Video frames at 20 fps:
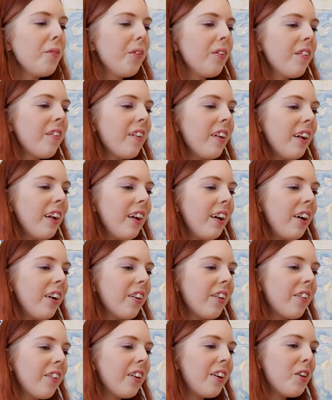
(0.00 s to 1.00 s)
want to
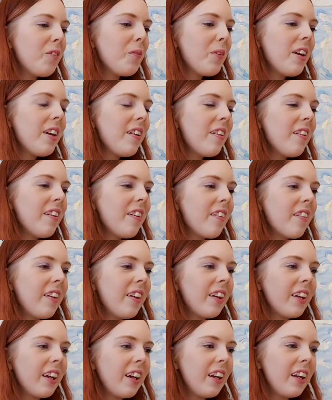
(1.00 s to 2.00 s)
add or any pieces, then
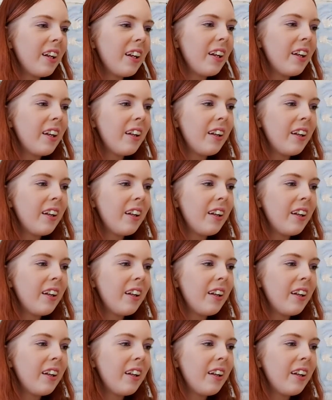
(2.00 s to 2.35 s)
again,